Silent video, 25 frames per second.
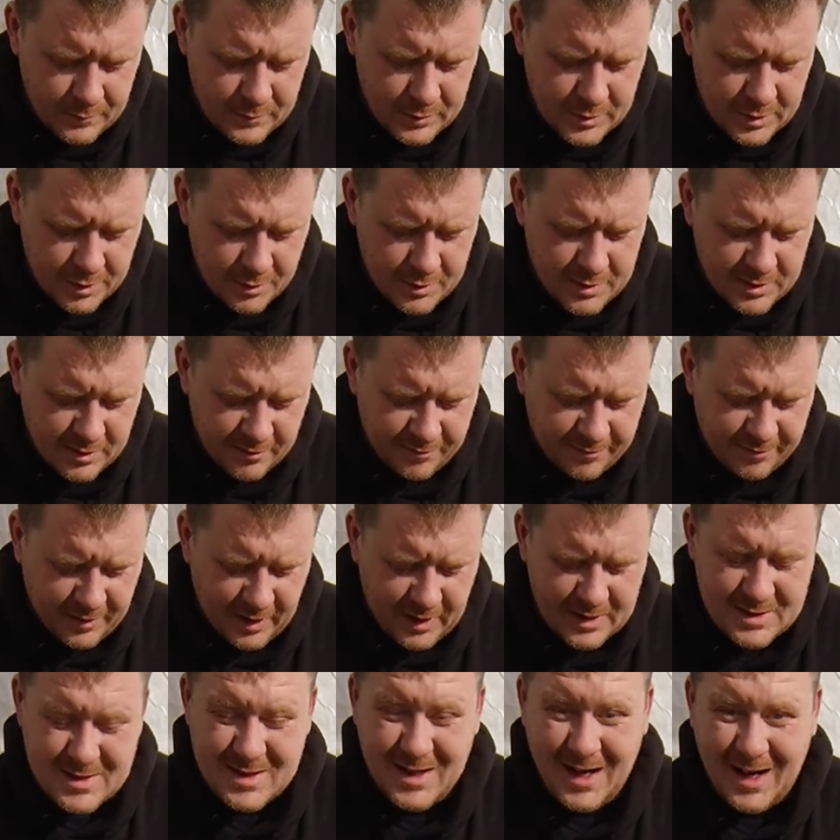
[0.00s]
Due to the
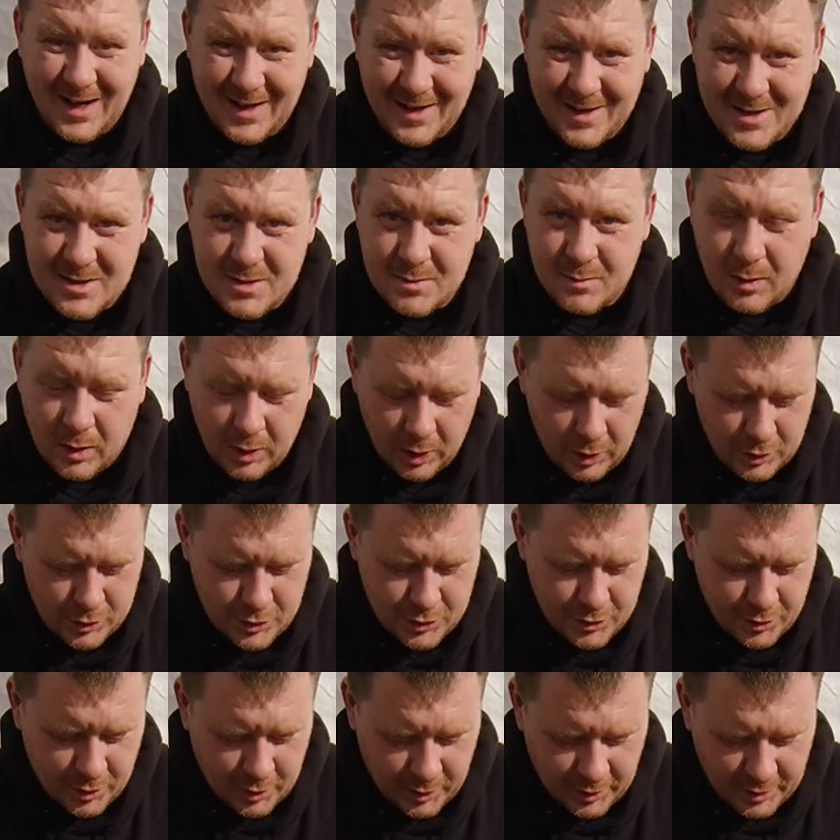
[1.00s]
fact that it's a lot
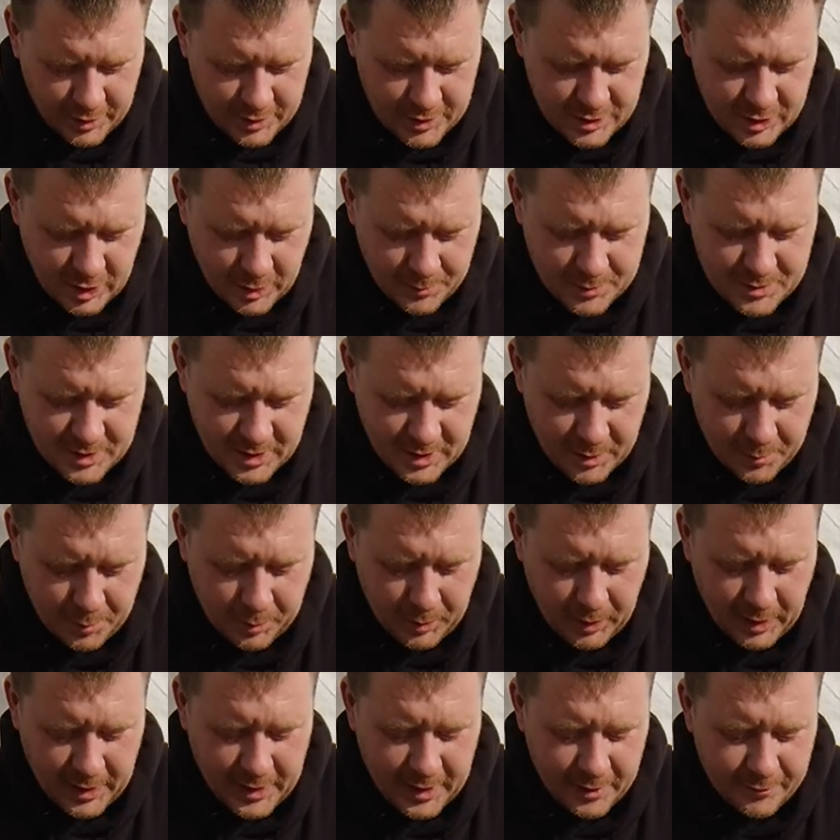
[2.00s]
stronger, it stops any
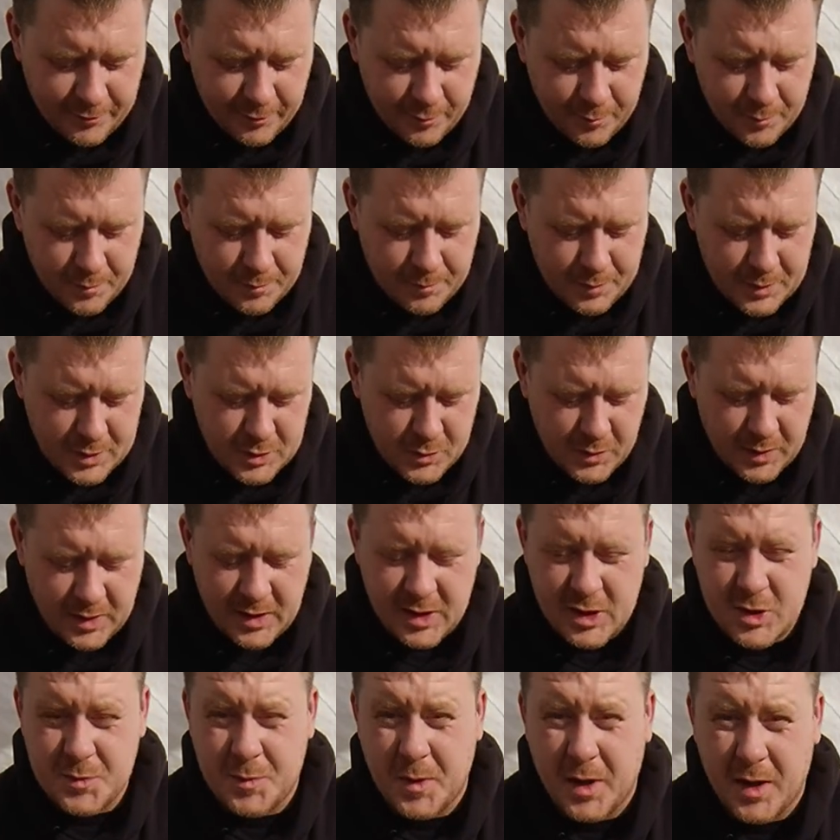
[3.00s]
play from between
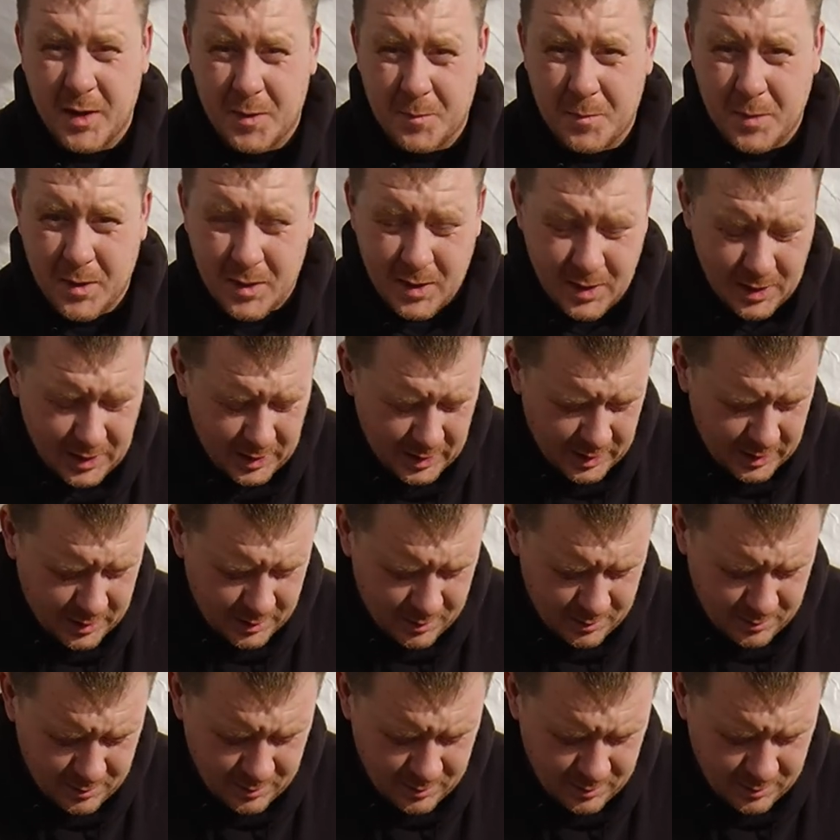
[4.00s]
your spare and pinion gear.